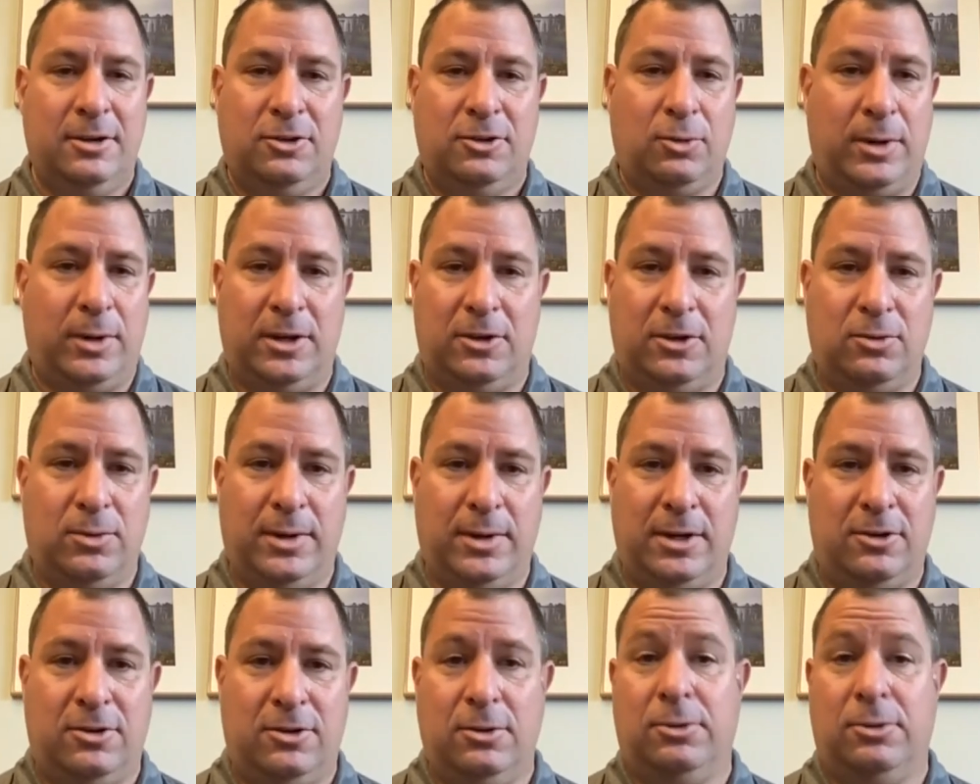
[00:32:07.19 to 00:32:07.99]

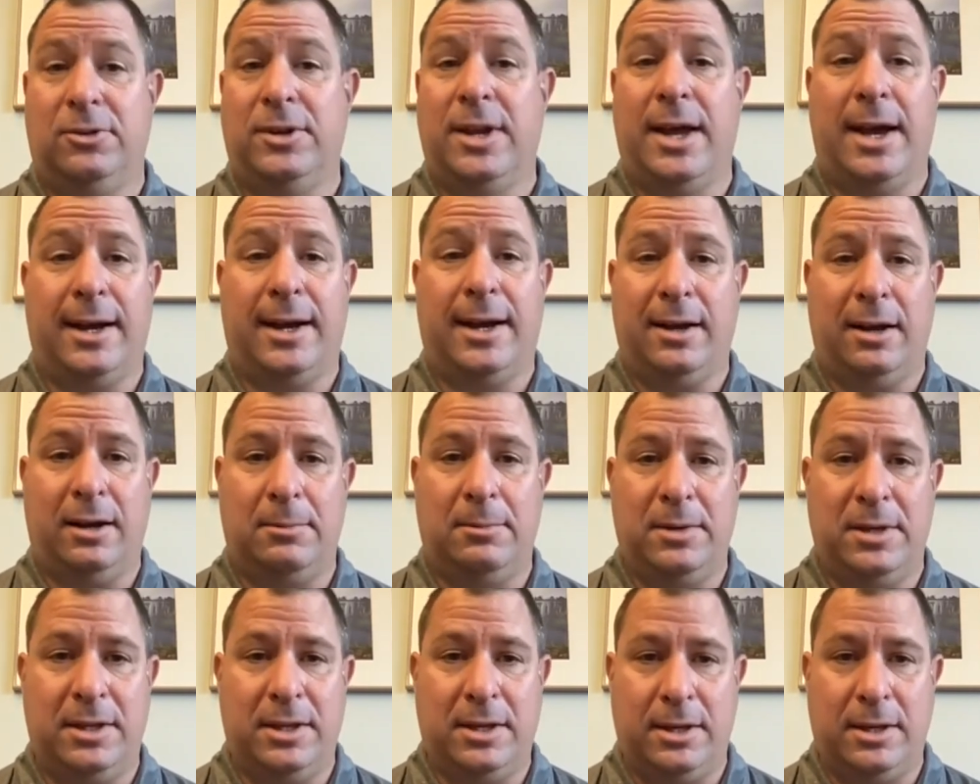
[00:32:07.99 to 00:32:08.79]
2022 is not going to
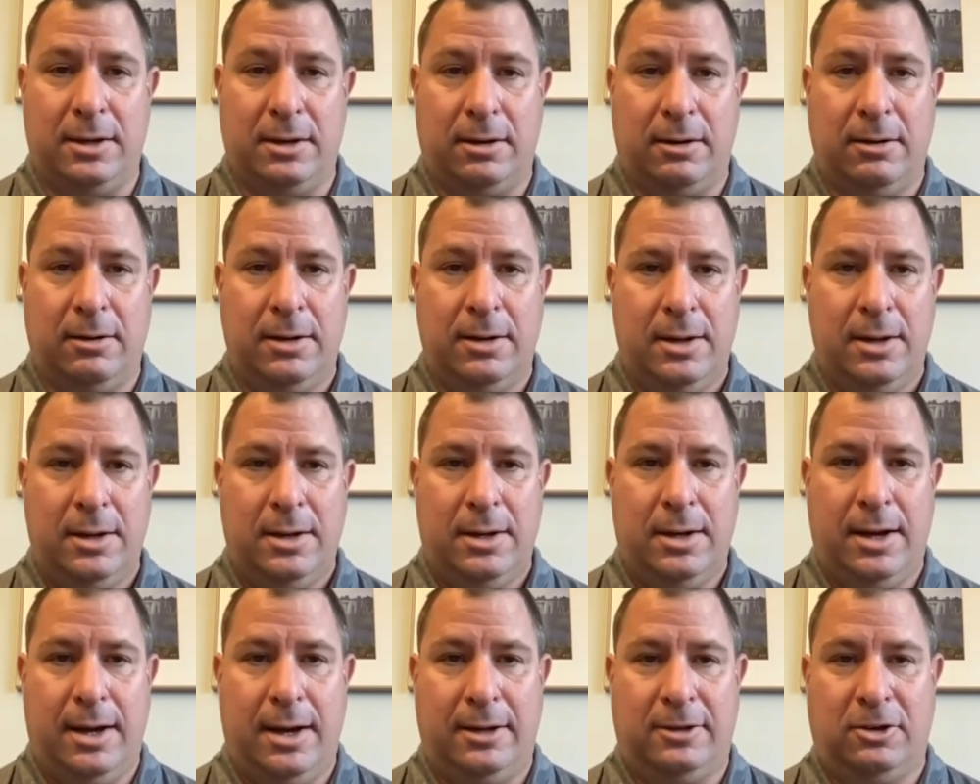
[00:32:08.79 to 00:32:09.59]
be the year
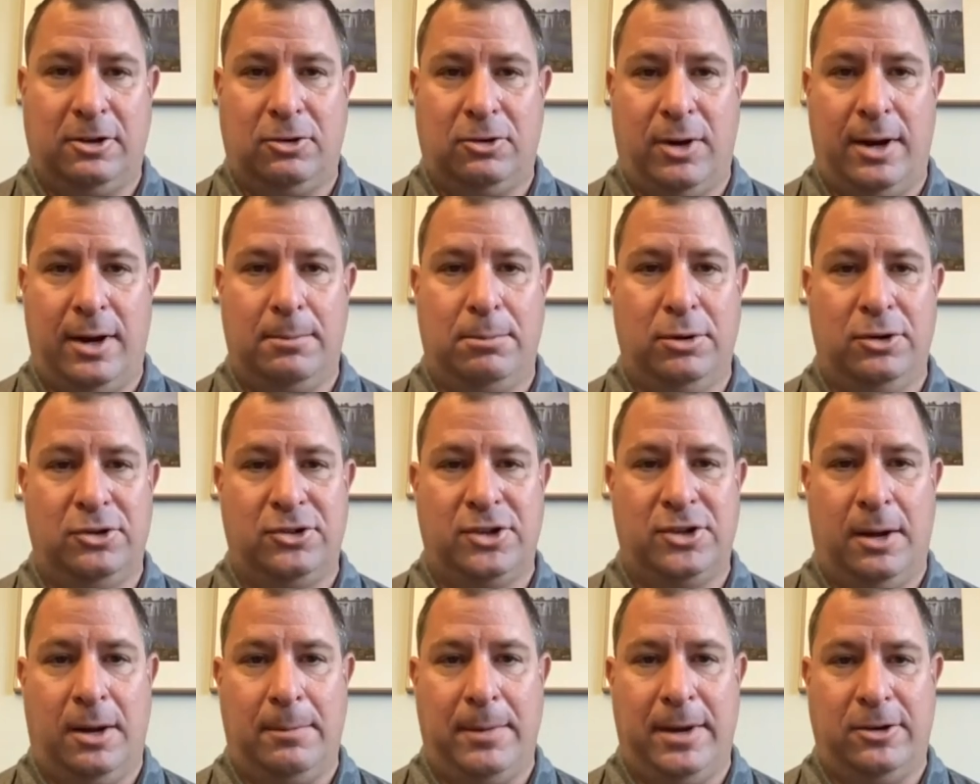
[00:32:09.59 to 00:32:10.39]
to try to
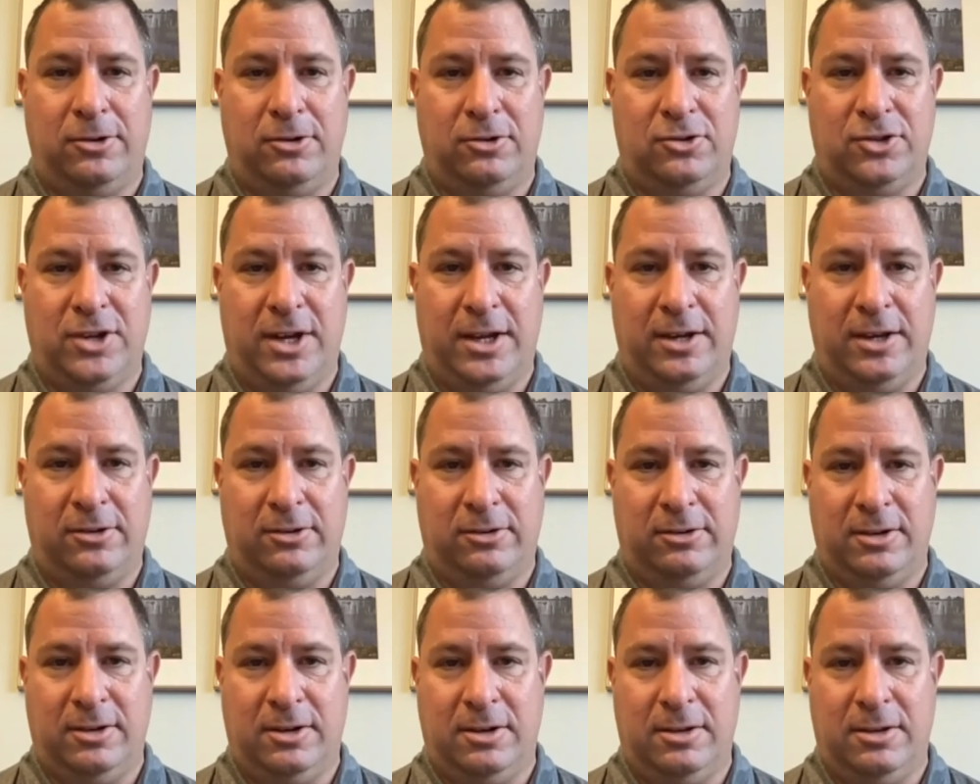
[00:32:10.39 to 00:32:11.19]
push out major
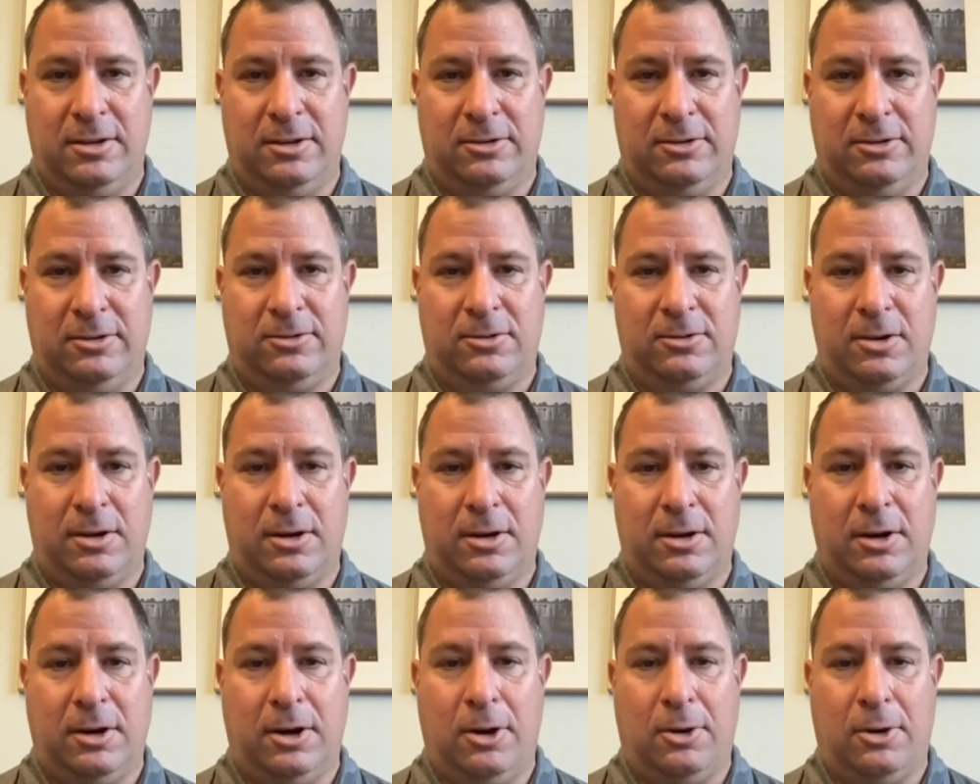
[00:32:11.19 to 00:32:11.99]
changes into this
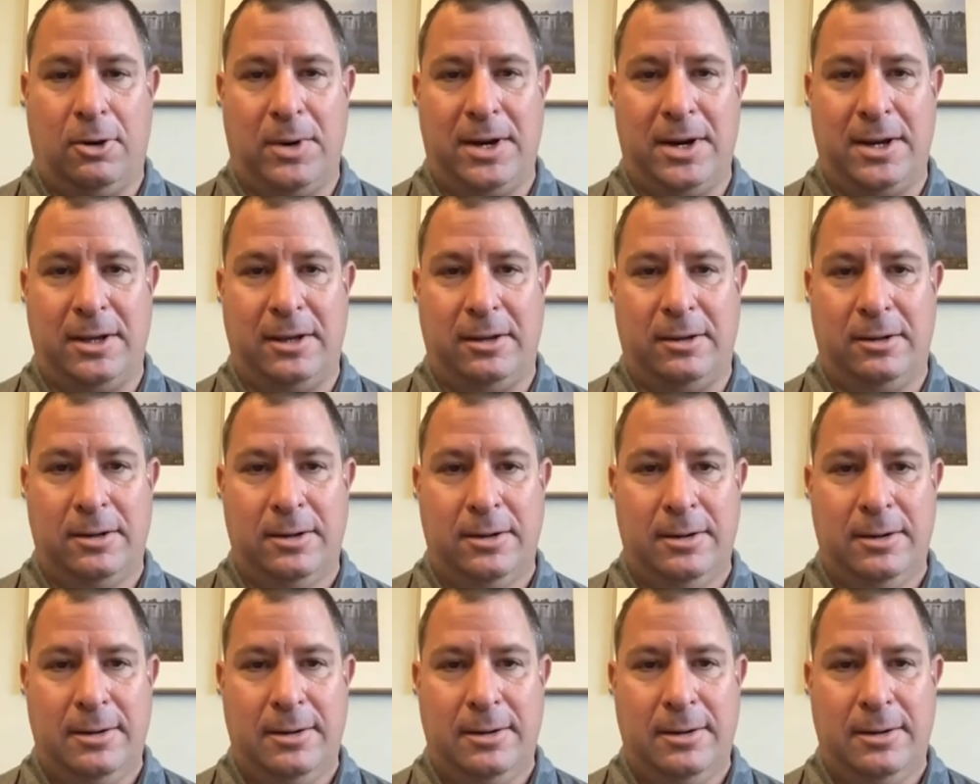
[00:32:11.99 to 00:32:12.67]
already